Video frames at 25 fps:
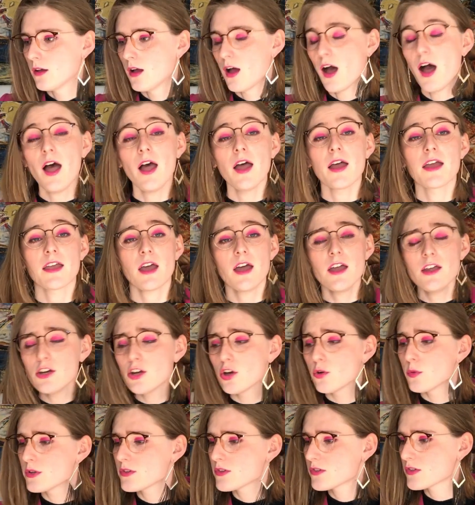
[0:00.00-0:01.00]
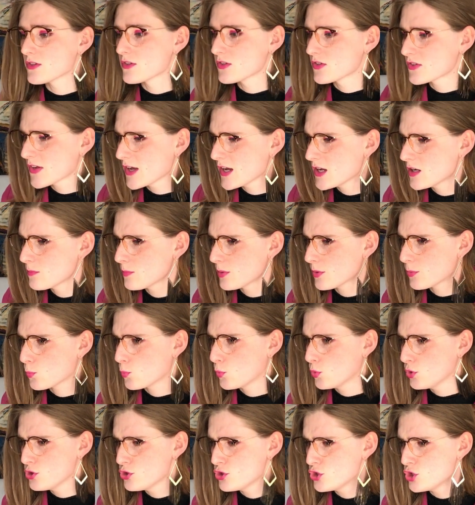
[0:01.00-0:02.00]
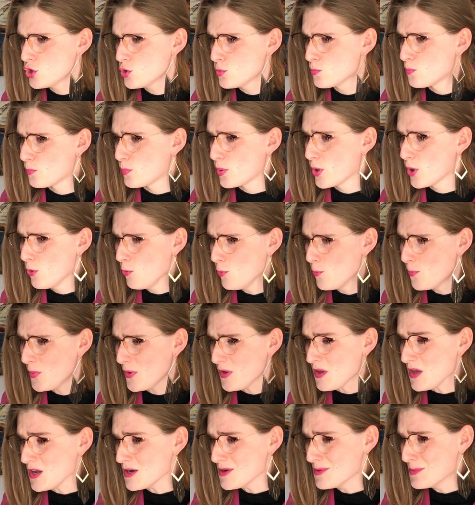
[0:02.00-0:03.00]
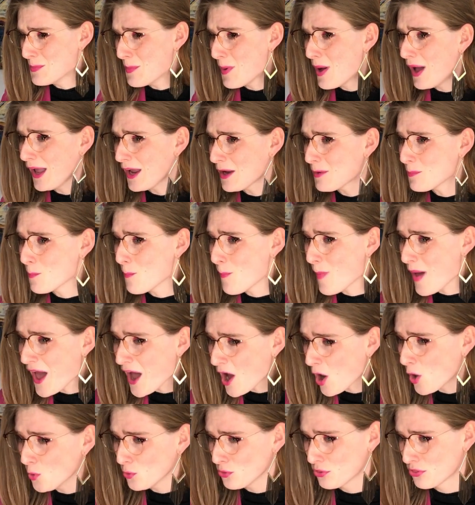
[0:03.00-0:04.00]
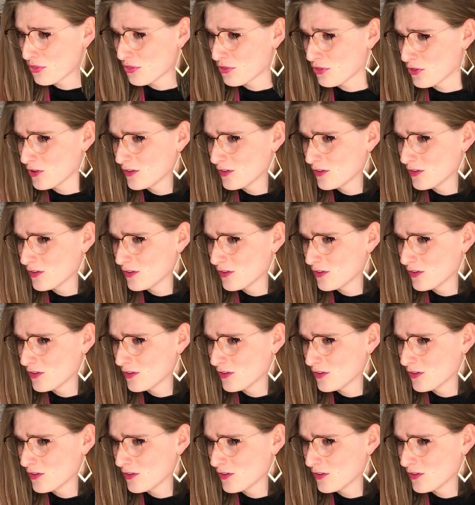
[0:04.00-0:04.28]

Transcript: Hi, I know it's insane, but would you poop in my mouth?